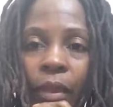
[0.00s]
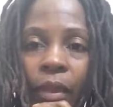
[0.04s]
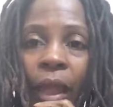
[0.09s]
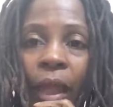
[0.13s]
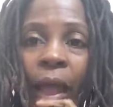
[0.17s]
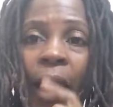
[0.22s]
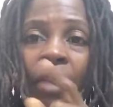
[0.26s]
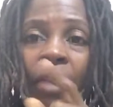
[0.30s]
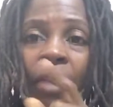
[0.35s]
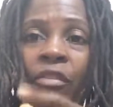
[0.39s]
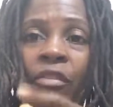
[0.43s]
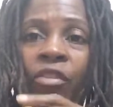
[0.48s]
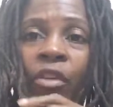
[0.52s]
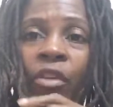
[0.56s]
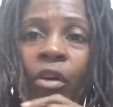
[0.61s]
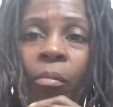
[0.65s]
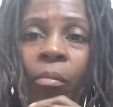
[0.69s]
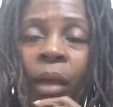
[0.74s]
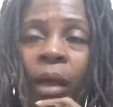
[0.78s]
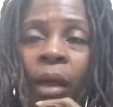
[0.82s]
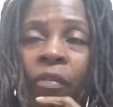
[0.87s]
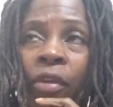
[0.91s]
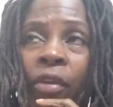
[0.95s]
Out of his own
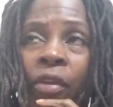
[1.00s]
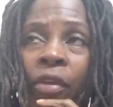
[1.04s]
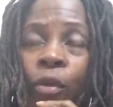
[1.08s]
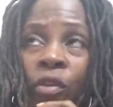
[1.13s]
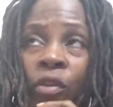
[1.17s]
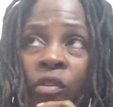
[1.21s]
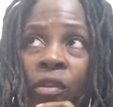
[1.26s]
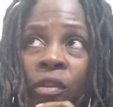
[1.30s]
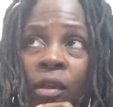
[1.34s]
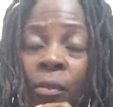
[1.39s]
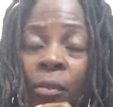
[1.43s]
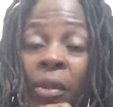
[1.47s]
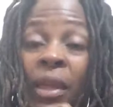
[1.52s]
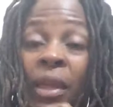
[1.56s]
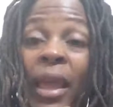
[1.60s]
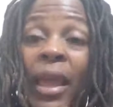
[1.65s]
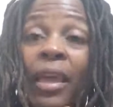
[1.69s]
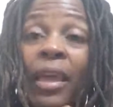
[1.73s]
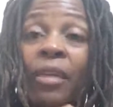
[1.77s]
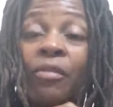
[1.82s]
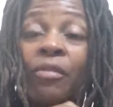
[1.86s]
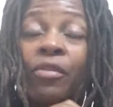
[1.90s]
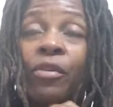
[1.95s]
mouth, he was a
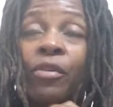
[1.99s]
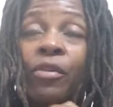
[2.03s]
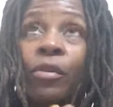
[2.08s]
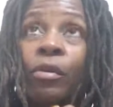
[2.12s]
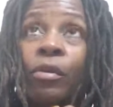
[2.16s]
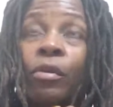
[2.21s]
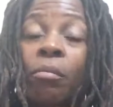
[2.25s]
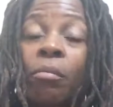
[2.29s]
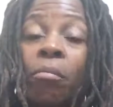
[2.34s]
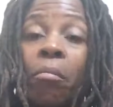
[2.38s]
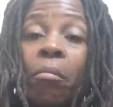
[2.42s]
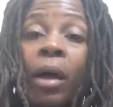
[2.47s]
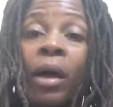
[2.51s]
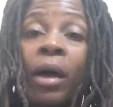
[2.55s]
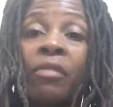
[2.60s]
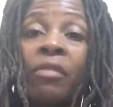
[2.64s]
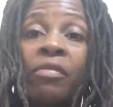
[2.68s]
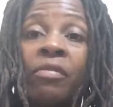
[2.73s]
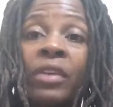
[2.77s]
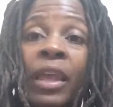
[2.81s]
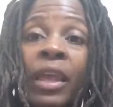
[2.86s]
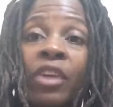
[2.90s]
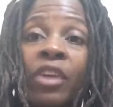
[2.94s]
behavioral
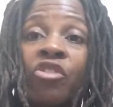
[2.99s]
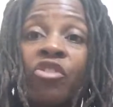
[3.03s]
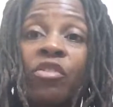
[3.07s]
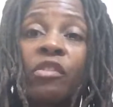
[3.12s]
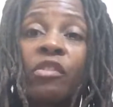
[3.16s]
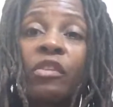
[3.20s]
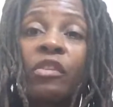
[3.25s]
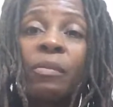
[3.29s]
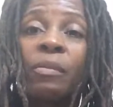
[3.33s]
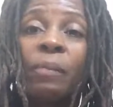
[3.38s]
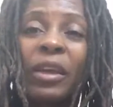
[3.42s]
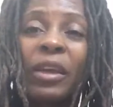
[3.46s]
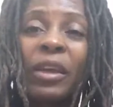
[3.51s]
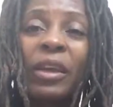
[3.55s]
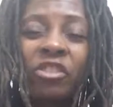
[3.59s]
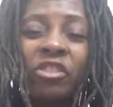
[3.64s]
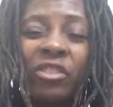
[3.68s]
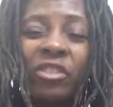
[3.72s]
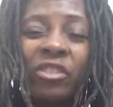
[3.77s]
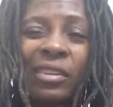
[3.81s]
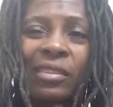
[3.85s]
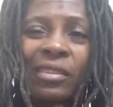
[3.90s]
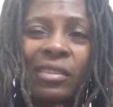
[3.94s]
modification
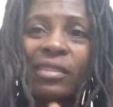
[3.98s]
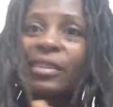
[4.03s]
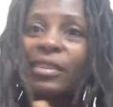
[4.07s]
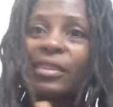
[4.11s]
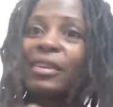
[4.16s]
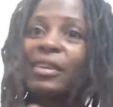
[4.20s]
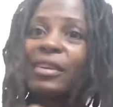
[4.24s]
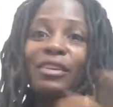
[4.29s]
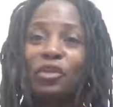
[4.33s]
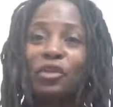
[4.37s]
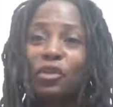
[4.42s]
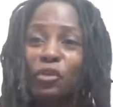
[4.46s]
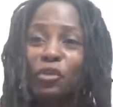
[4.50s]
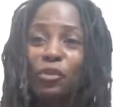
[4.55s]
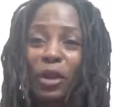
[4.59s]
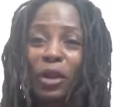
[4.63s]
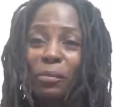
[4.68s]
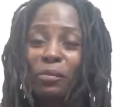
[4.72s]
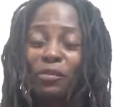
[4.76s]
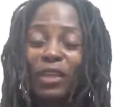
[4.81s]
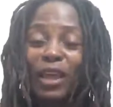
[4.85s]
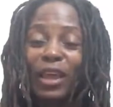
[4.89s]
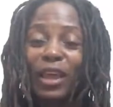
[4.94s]
specialist. This is what
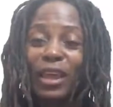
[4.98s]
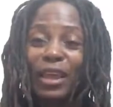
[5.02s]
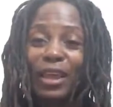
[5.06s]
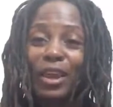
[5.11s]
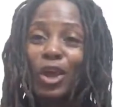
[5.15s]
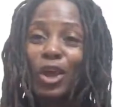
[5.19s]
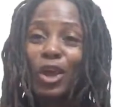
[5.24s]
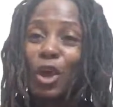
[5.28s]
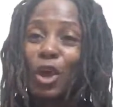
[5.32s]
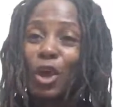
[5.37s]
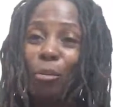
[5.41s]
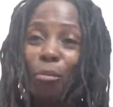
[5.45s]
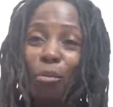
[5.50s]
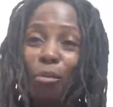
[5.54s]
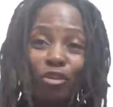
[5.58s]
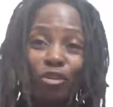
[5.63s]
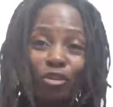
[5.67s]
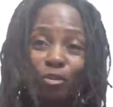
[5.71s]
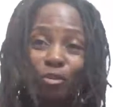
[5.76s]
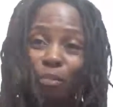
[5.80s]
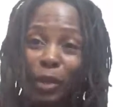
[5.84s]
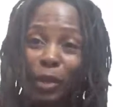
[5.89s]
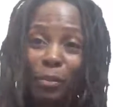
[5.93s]
I'm saying.
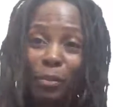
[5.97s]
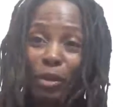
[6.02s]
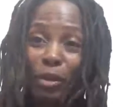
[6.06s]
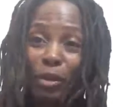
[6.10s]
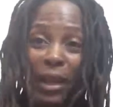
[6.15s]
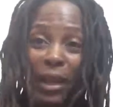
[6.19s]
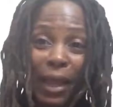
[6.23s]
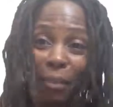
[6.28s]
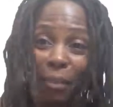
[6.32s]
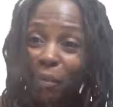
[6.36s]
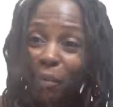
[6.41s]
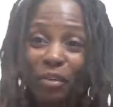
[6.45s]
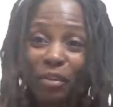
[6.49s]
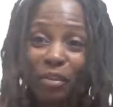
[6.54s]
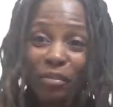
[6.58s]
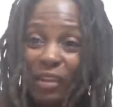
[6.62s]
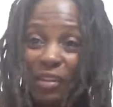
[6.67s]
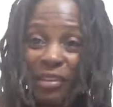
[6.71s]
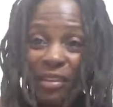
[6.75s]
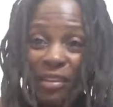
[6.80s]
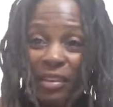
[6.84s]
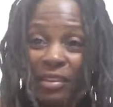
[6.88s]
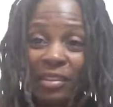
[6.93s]
Most people are not
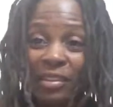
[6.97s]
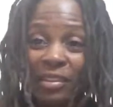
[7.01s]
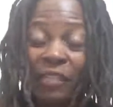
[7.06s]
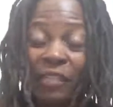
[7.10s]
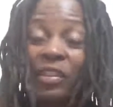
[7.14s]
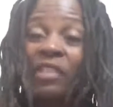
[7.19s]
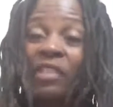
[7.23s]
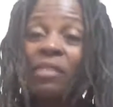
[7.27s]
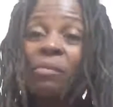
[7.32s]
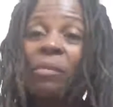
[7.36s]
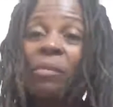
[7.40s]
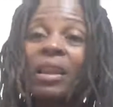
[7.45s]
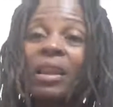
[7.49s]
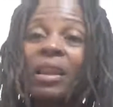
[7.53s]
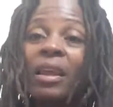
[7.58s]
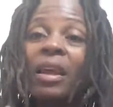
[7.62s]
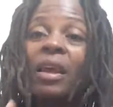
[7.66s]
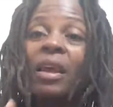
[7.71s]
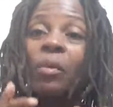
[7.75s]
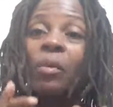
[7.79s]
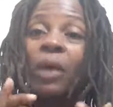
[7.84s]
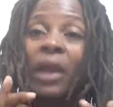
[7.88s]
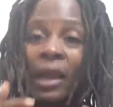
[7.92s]
privy to this stuff. This man,
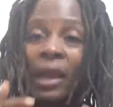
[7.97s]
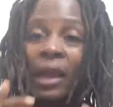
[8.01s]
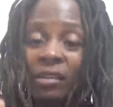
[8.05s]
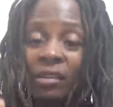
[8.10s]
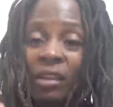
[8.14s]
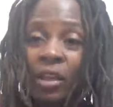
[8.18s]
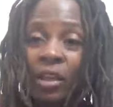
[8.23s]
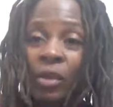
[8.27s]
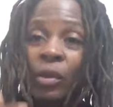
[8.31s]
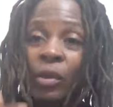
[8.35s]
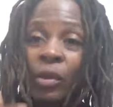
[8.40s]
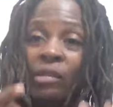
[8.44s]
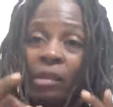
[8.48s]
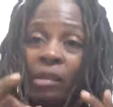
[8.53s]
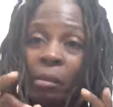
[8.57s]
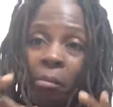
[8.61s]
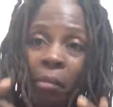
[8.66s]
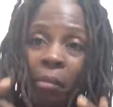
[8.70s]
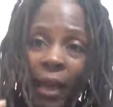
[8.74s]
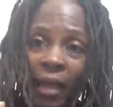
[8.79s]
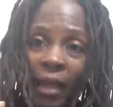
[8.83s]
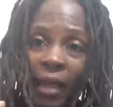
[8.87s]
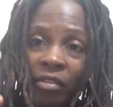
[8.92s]
when I tell you, is a
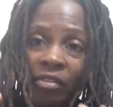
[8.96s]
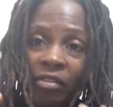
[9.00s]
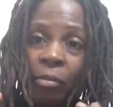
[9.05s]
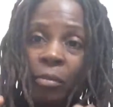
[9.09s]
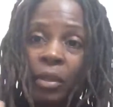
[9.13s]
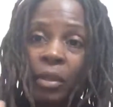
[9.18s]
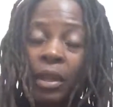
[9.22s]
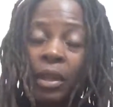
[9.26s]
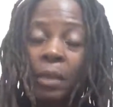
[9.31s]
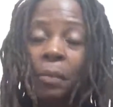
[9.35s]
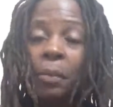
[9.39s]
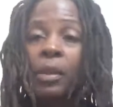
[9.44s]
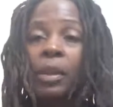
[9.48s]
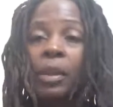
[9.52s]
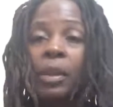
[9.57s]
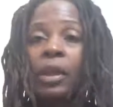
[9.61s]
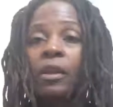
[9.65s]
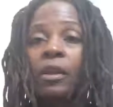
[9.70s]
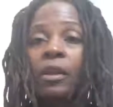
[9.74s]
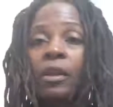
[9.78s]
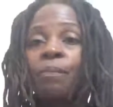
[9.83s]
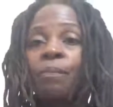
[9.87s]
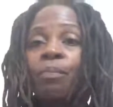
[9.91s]
master
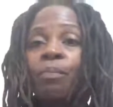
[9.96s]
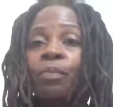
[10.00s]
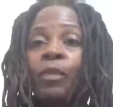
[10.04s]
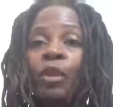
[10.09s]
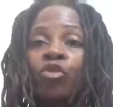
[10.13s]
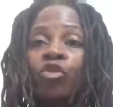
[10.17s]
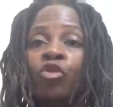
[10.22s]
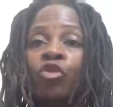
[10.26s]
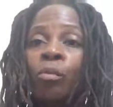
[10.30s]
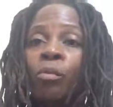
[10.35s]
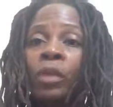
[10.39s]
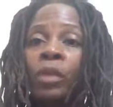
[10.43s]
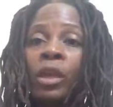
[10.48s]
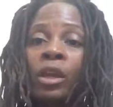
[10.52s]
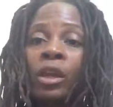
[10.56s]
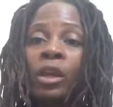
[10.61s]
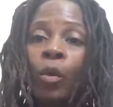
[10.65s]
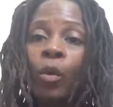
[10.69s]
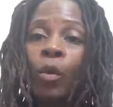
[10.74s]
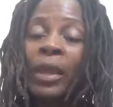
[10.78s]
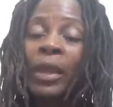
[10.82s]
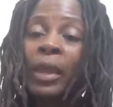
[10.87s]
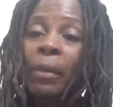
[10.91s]
manipulator. So me
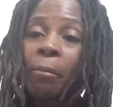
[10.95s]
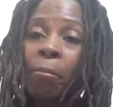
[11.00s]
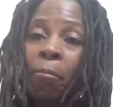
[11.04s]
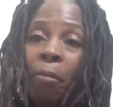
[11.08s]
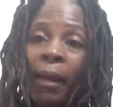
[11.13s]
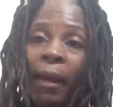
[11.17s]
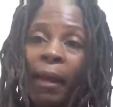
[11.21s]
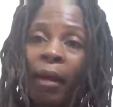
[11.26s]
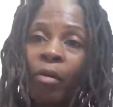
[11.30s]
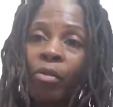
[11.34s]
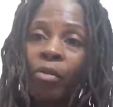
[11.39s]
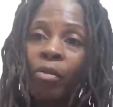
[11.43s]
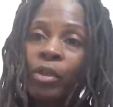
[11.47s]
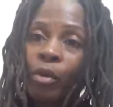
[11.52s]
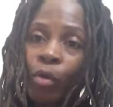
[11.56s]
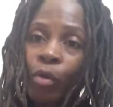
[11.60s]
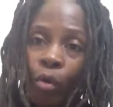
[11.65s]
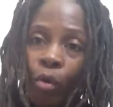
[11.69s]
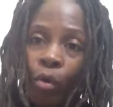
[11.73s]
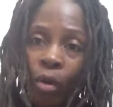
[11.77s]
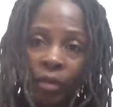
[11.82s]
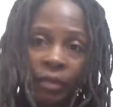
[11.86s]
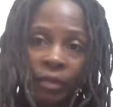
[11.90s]
going and mouthing
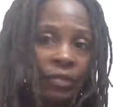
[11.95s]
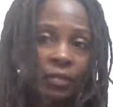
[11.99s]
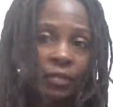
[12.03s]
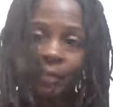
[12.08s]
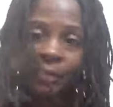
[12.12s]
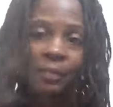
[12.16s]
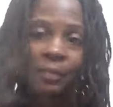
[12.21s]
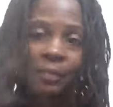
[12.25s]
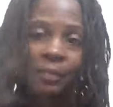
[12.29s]
off,